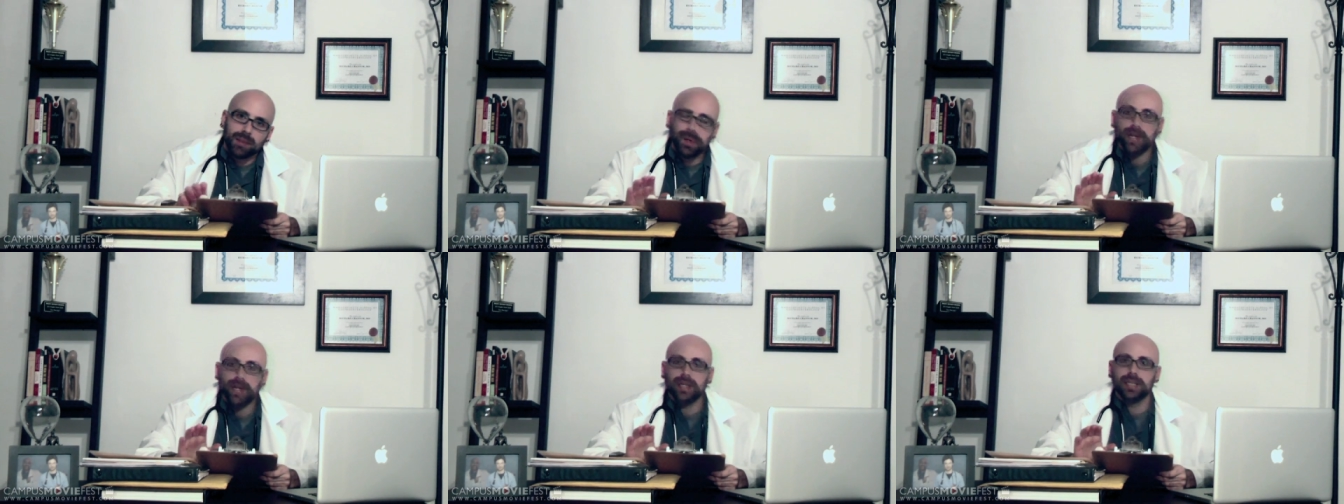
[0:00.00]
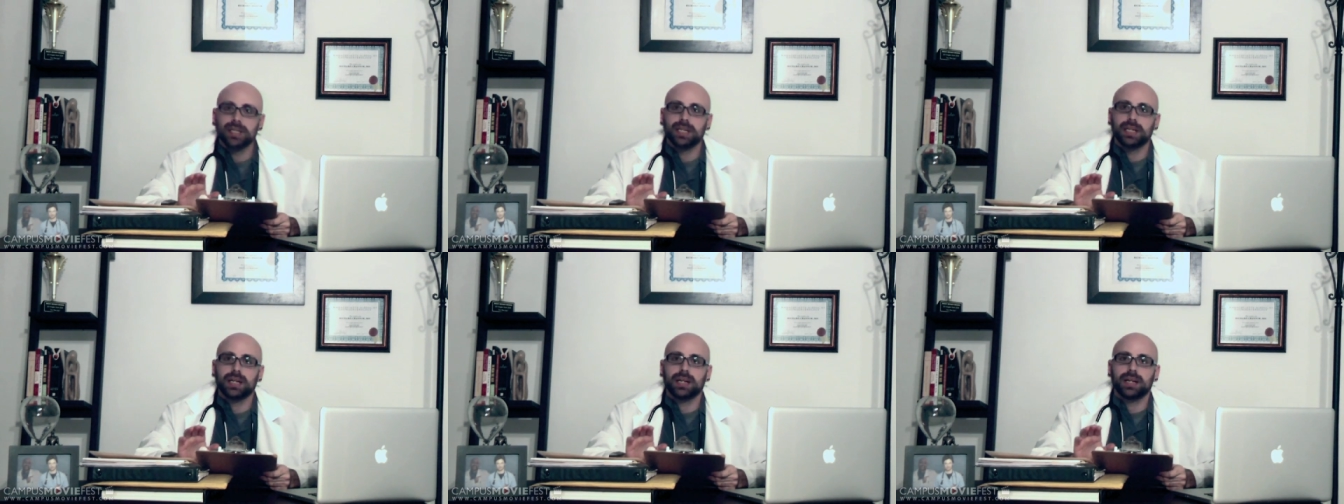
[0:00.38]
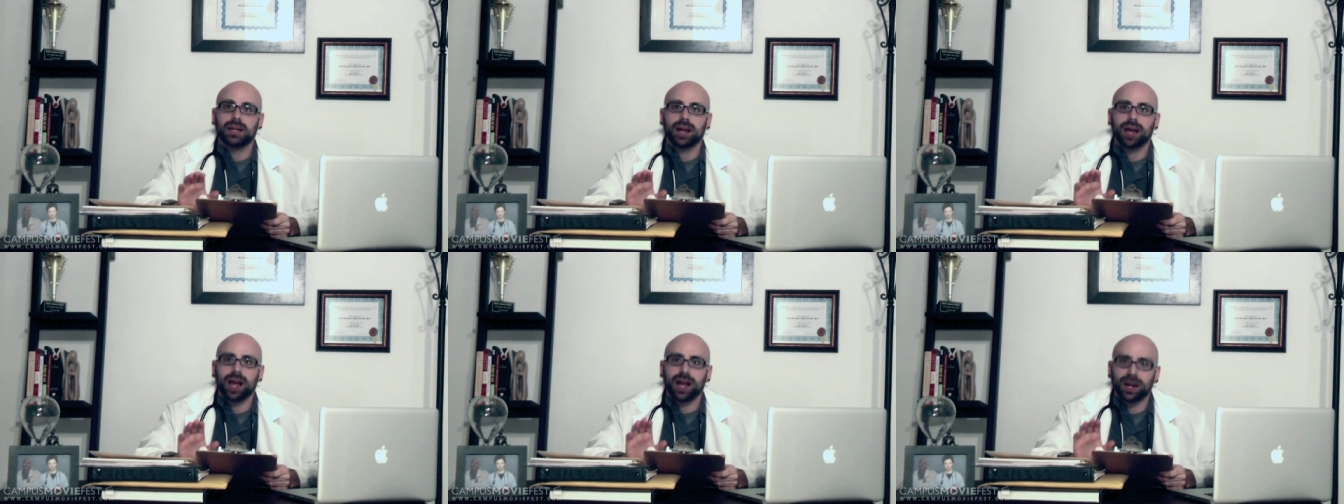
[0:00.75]
but
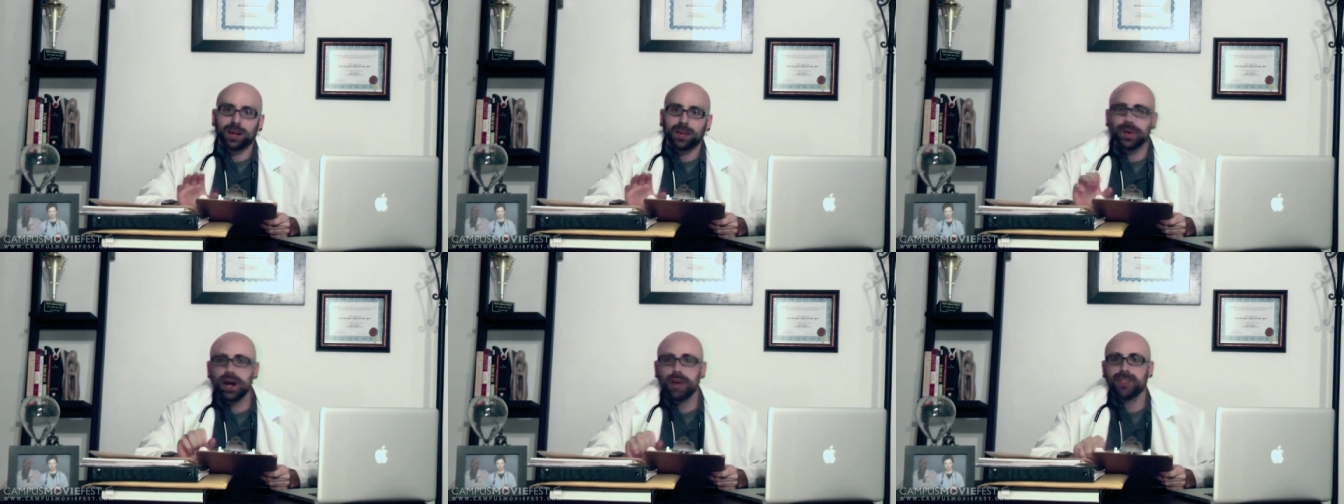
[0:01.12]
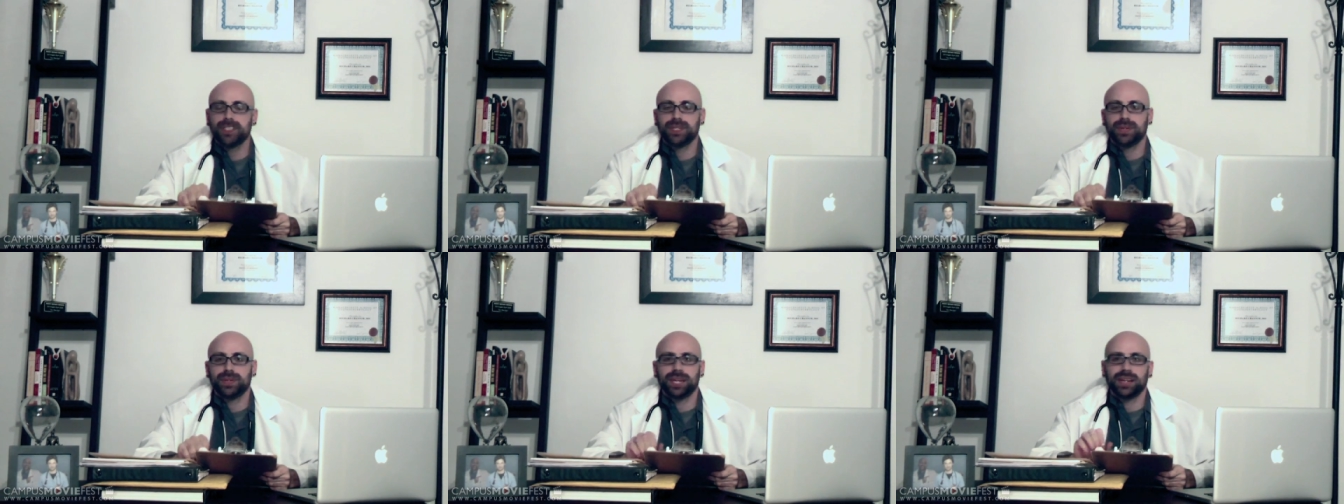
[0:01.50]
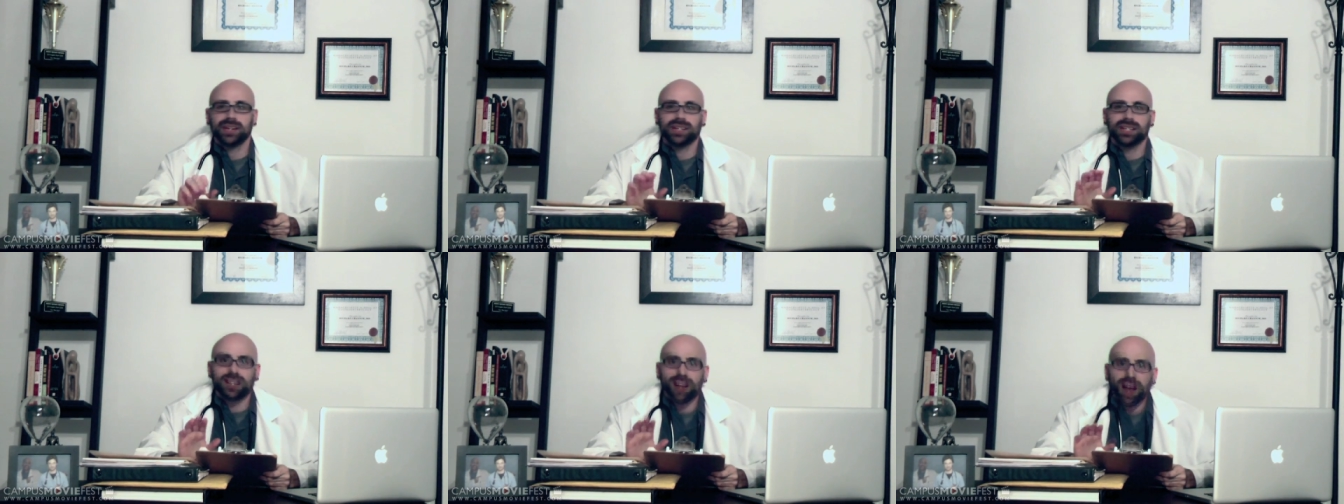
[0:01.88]
I can promise you that
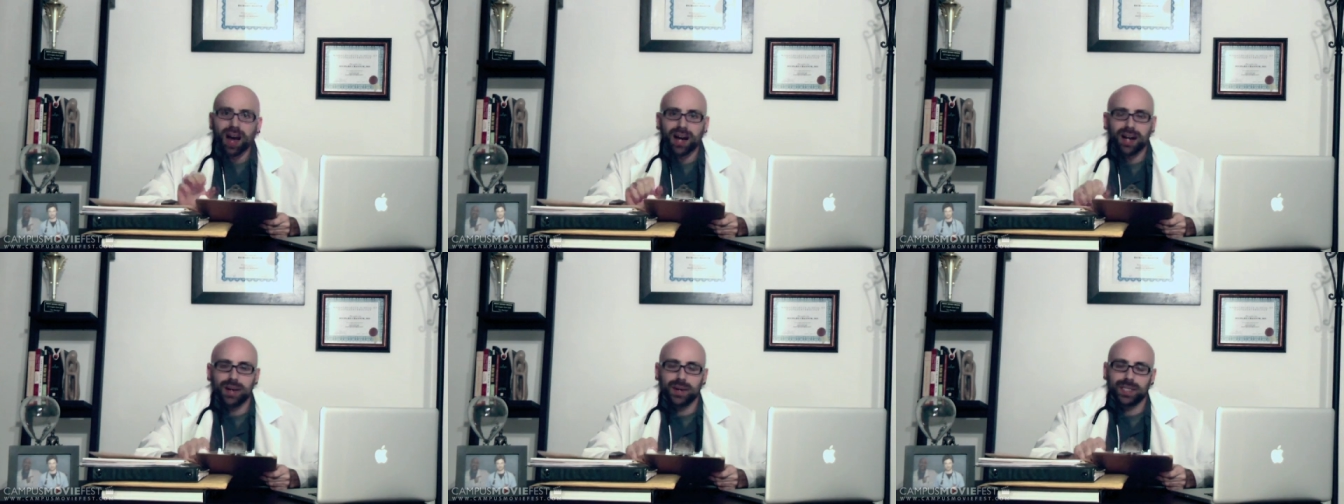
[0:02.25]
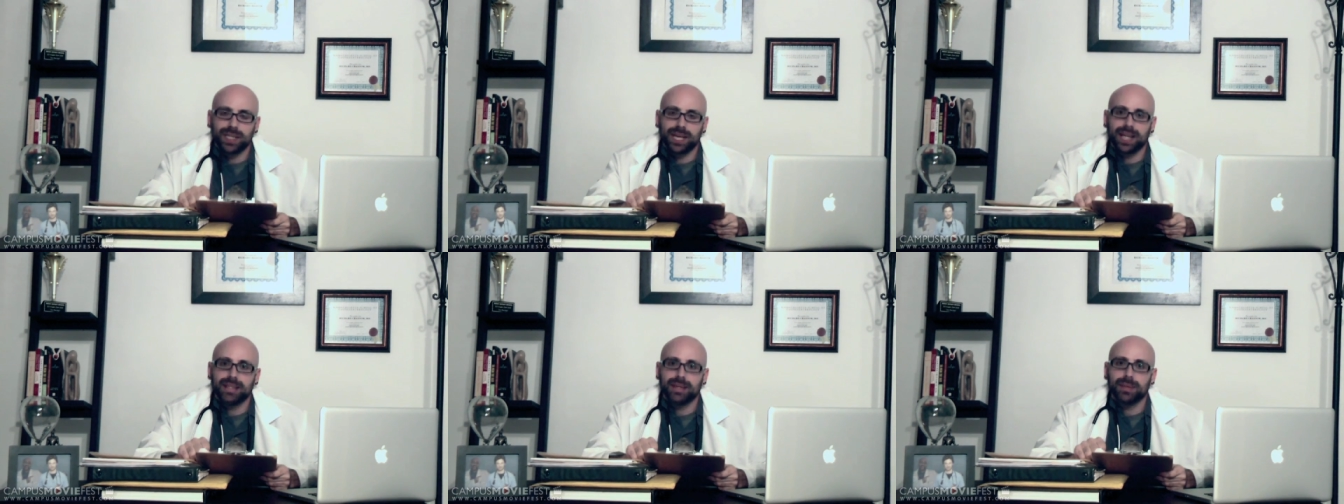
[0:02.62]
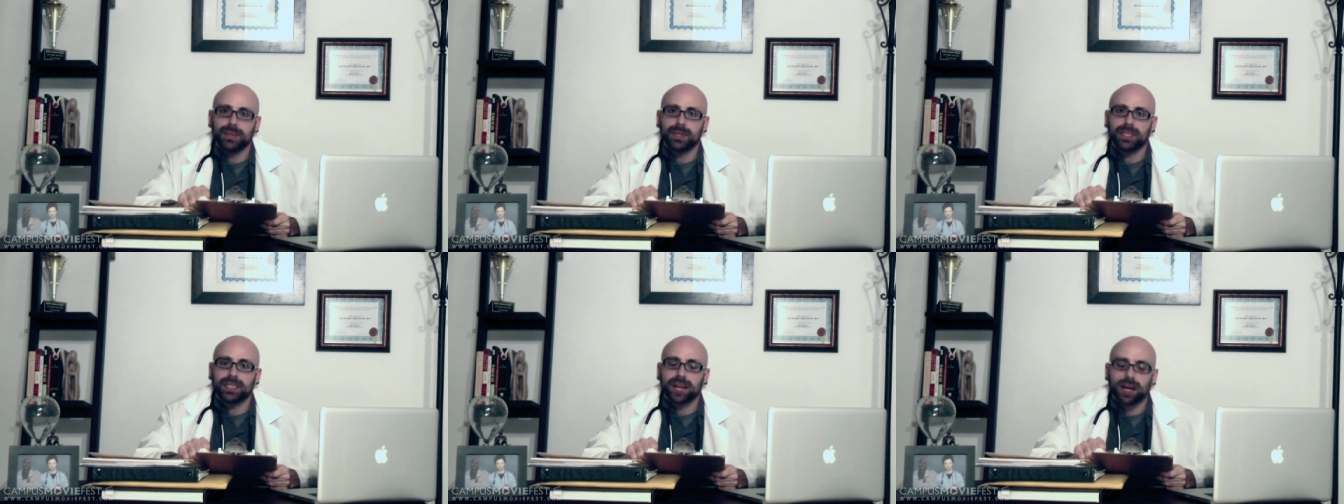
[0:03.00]
you're not going to end up
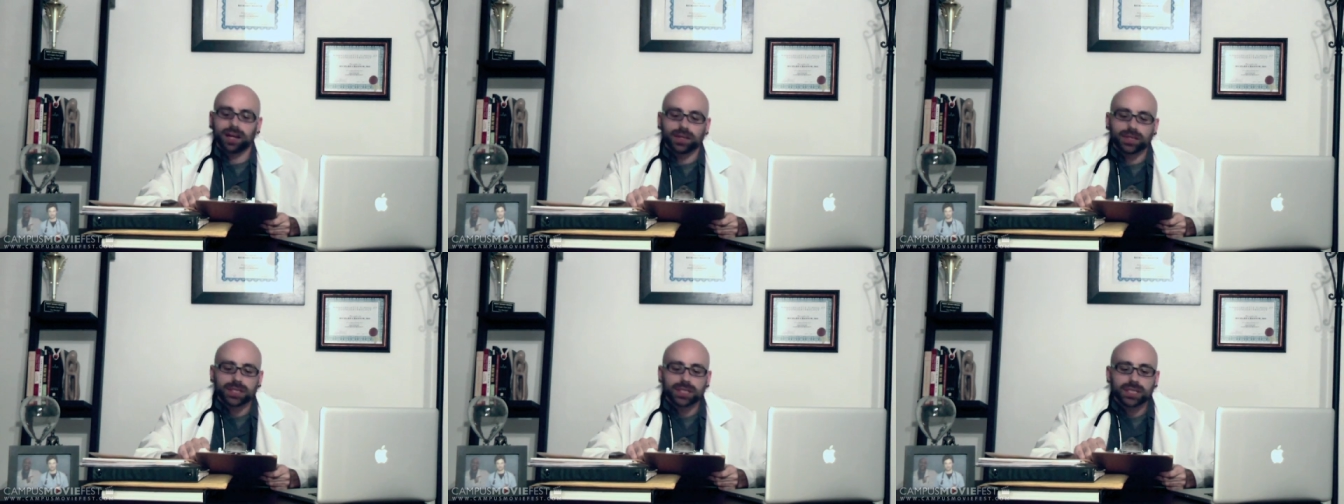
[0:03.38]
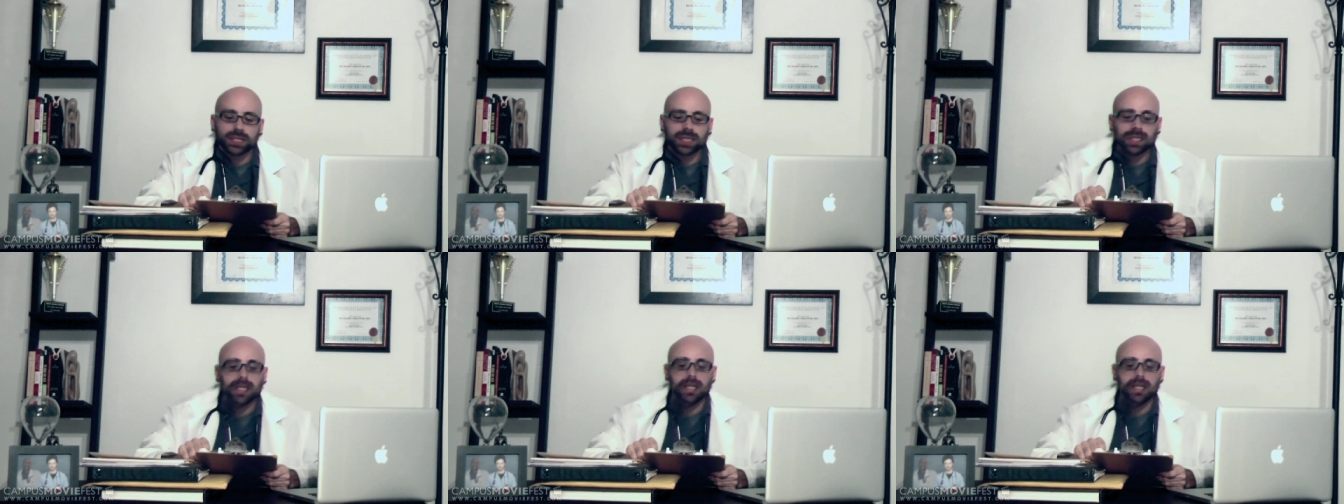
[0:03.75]
at McDonald's.